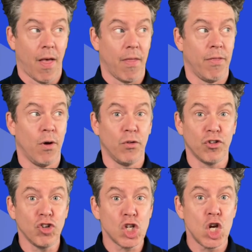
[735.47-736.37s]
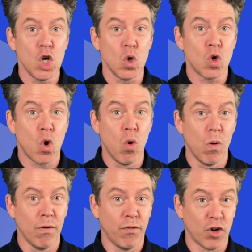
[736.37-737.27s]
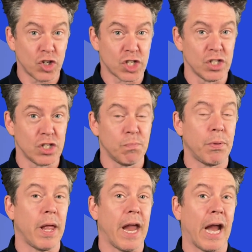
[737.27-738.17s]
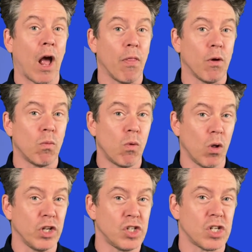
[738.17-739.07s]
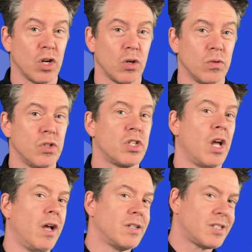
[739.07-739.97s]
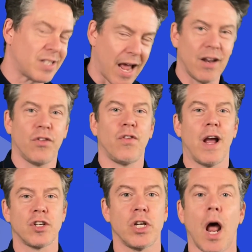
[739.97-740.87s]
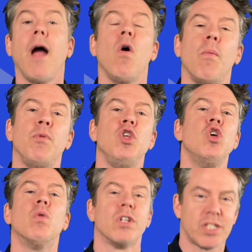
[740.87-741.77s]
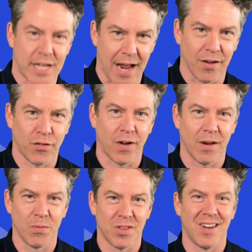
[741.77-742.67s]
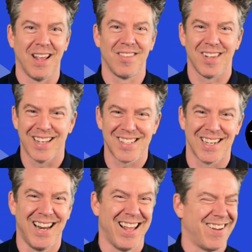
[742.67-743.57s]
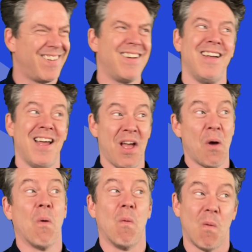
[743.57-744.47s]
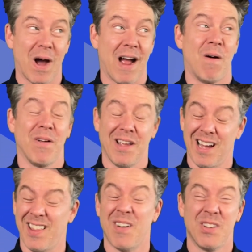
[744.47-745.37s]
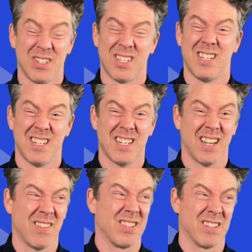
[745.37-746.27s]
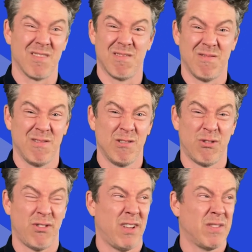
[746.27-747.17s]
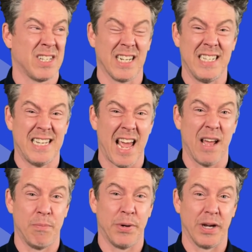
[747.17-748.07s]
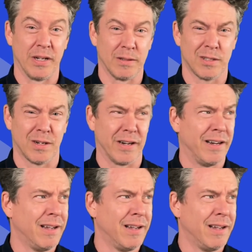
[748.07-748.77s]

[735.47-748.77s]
Those are two cool versions of playing the Rolling Stones' Satisfaction. I hope you were satisfied with today's lesson. Wow, yeah, that was like a dad pun. Sorry.